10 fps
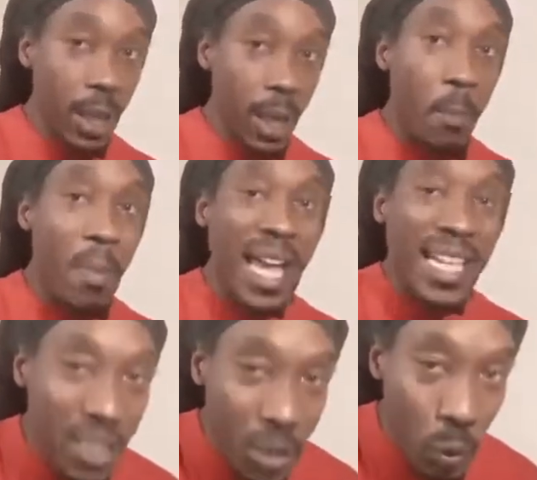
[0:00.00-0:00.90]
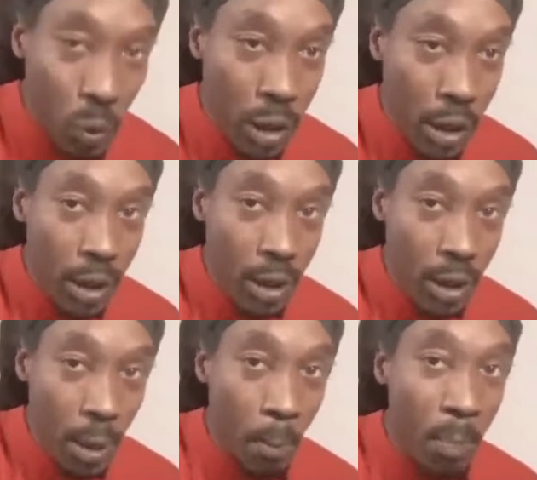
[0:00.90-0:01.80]
Masonry
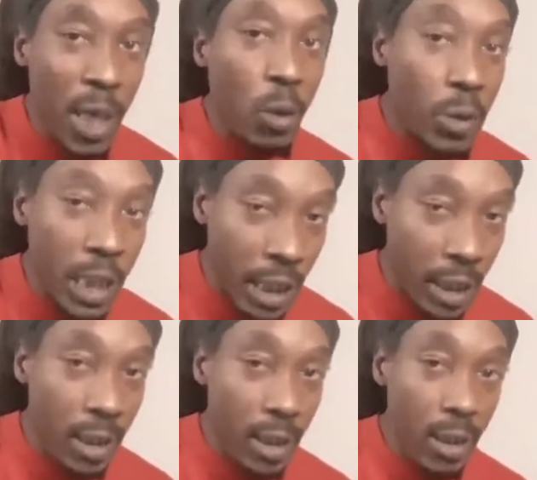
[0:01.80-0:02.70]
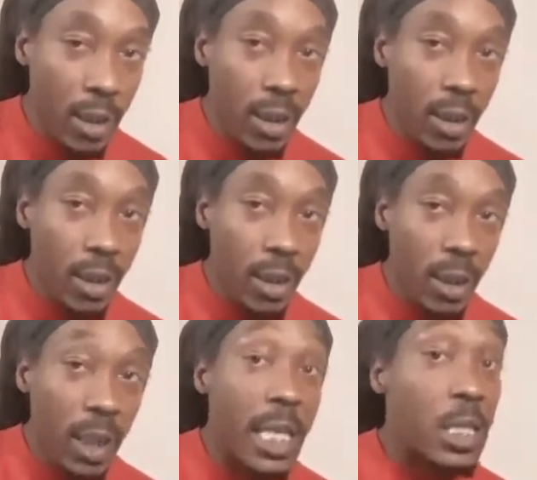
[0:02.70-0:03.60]
building
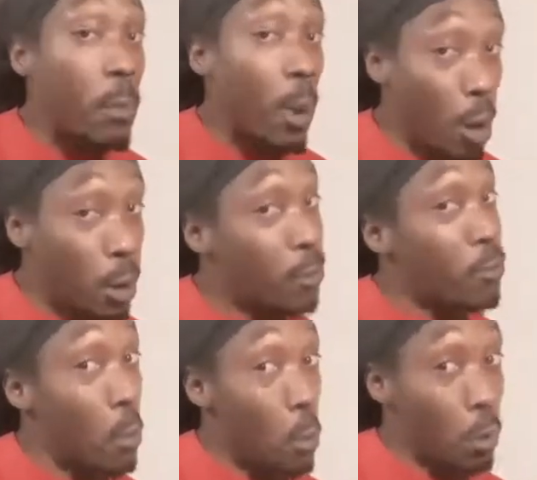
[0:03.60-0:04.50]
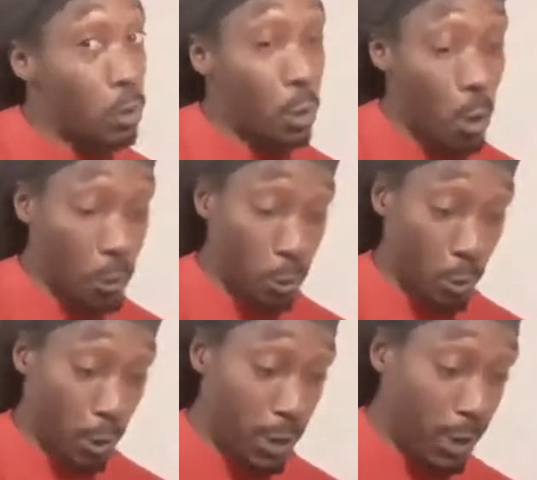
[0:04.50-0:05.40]
is a part of Moorish
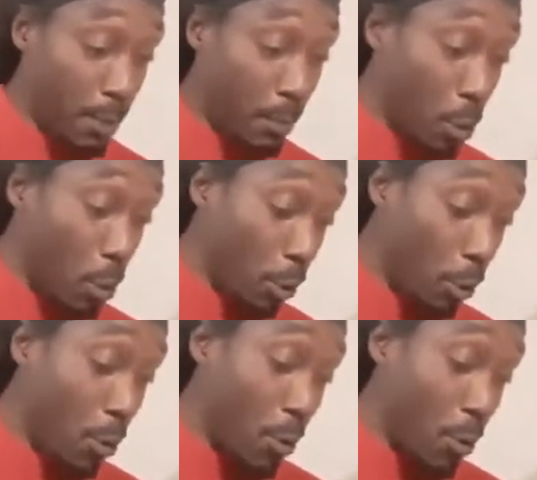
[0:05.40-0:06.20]
culture. Let's keep going on.